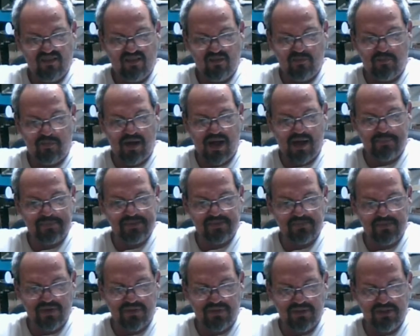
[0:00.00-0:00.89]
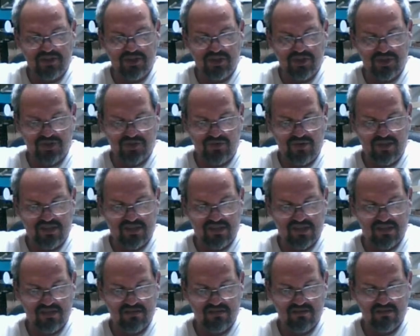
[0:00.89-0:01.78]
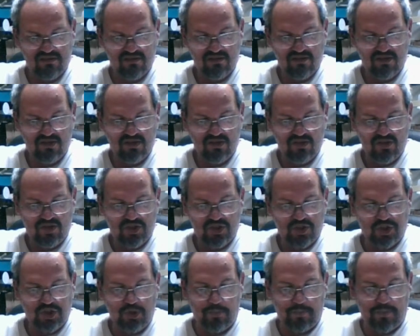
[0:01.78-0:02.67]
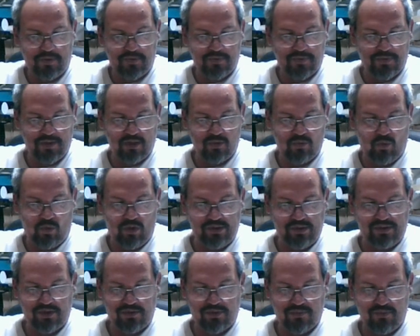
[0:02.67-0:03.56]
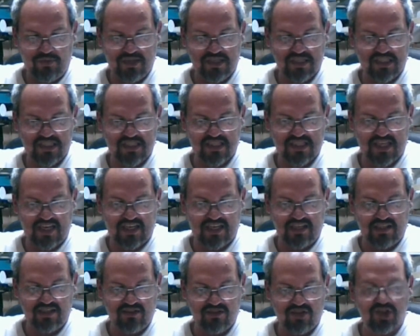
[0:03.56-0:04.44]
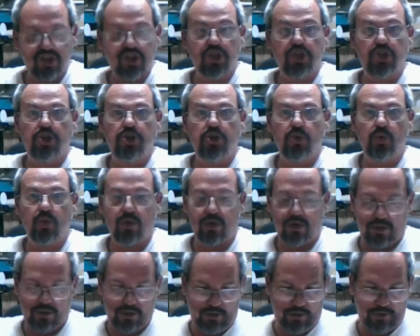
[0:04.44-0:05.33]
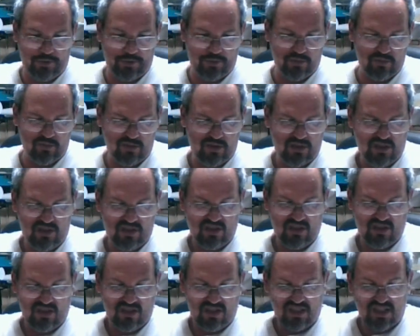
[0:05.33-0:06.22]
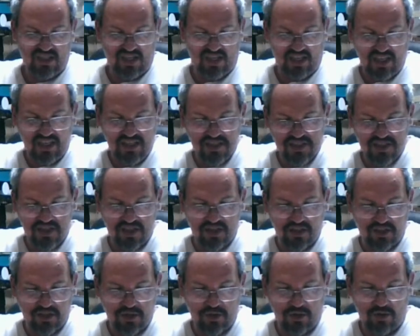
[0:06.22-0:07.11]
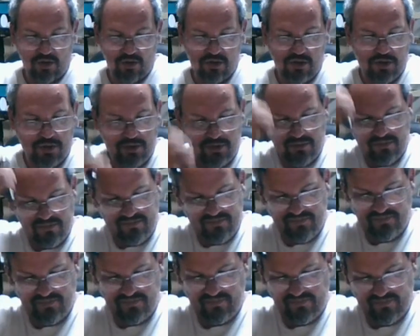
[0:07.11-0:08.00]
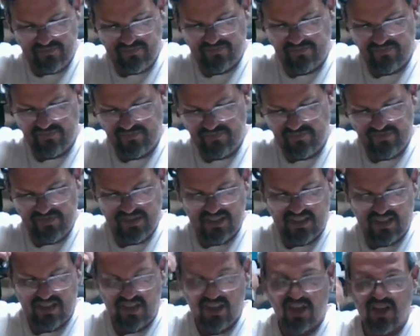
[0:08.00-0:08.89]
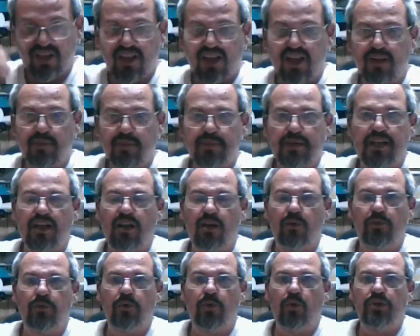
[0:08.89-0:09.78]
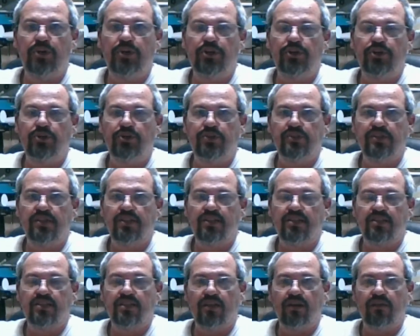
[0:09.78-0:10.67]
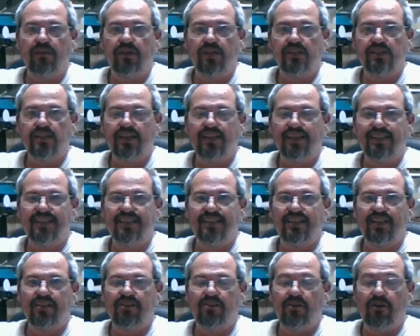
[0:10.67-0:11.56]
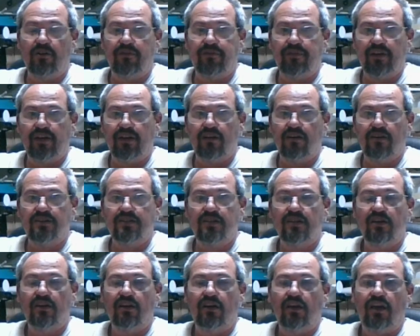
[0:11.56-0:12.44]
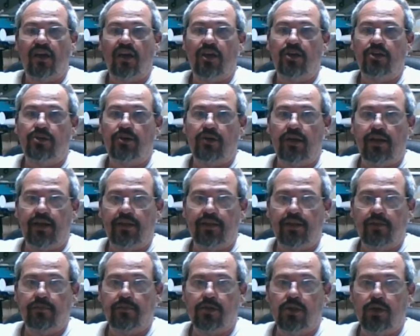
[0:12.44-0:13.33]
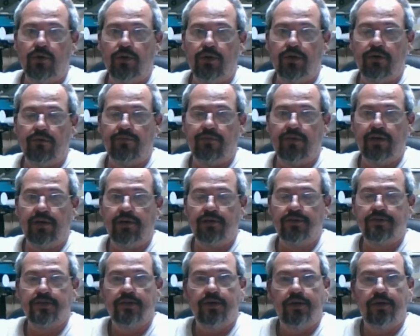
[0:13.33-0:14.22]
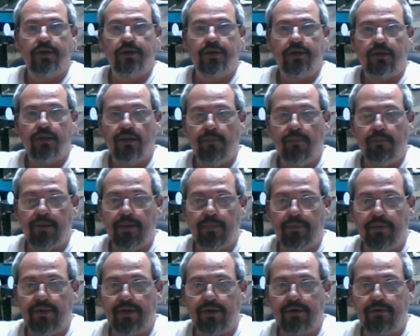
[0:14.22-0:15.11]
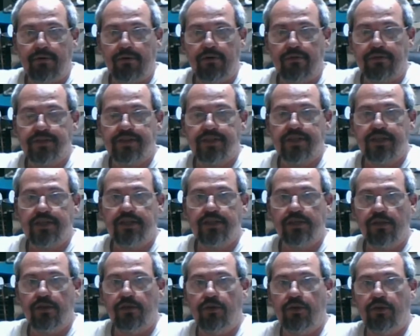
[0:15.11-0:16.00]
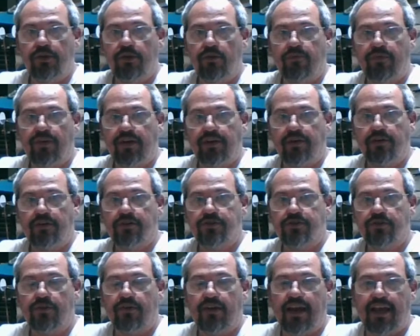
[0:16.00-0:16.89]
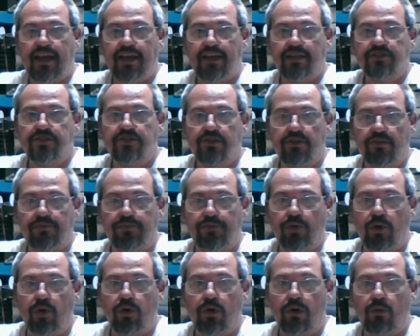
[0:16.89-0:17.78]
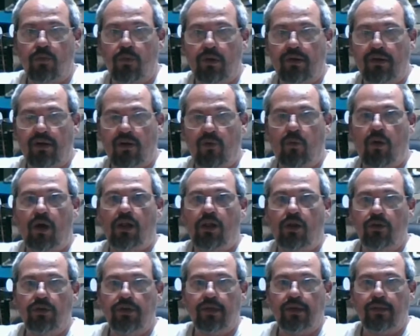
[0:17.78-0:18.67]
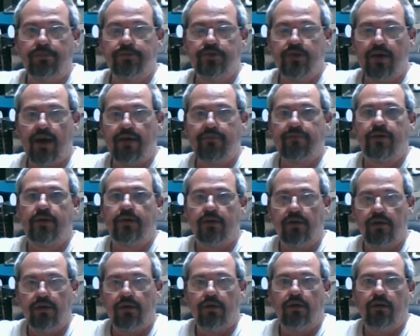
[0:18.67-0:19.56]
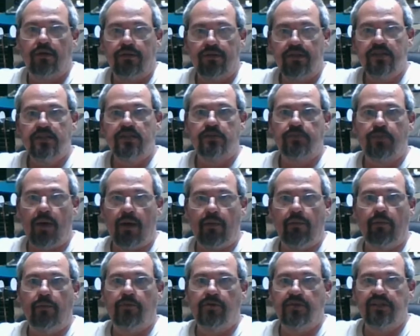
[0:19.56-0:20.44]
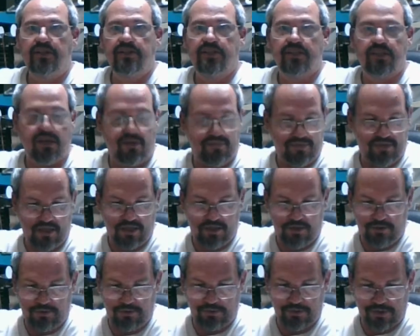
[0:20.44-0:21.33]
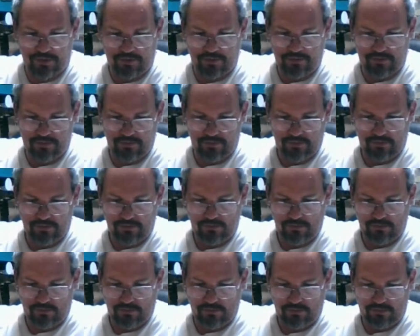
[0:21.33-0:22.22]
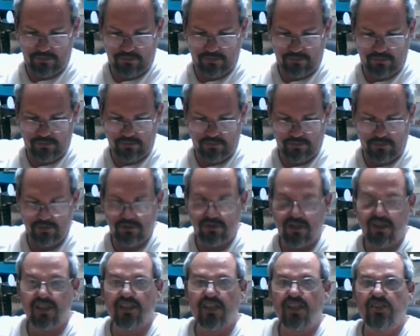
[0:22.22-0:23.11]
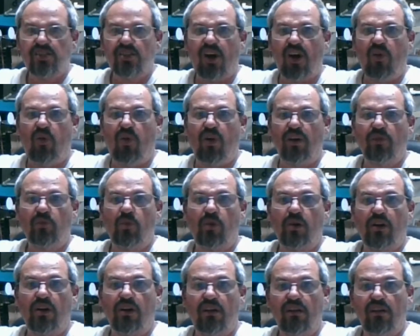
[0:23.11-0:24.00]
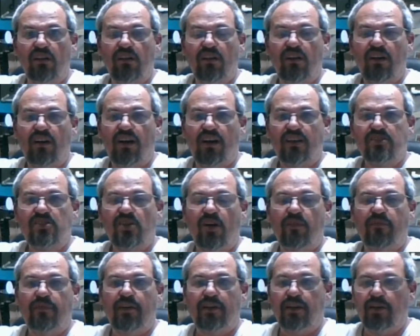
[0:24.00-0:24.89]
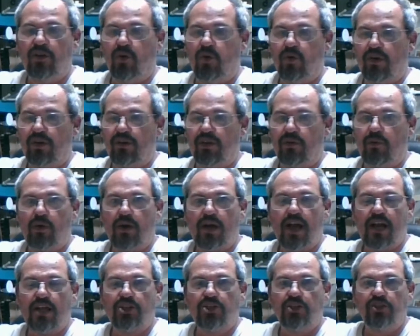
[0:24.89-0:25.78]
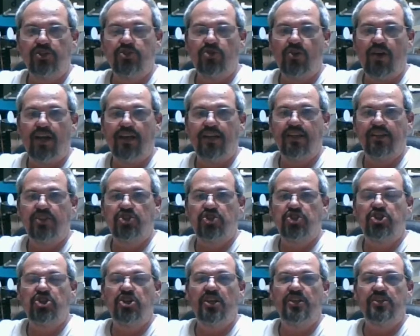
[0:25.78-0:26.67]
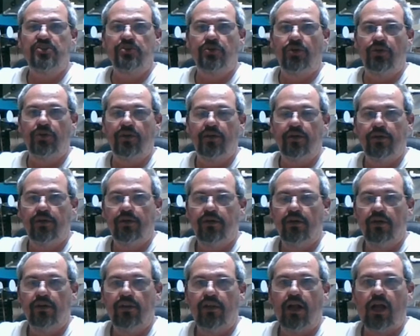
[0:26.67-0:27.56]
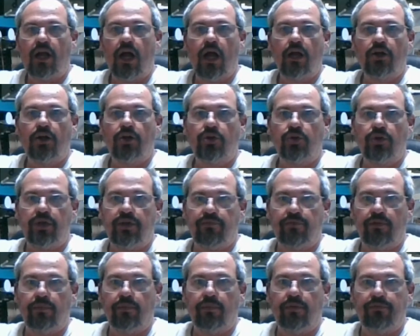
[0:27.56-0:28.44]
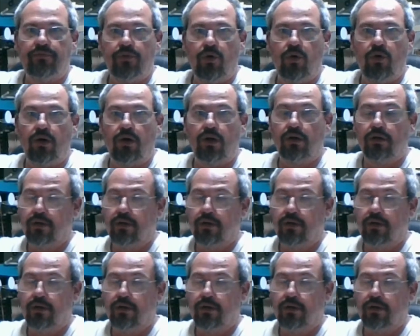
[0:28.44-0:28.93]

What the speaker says: Bob Smith Industries super thin 1 to 3 second cure glue. It's an instant cure glue. Gotta be careful when you're using this stuff because it can stick to your fingers and you can end up gluing your fingers. The people that are overseas gluing their fingers or hands to the floor while holding up traffic, this is probably the stuff they use. Because I saw a video where they were actually trying to chisel the concrete from the floor.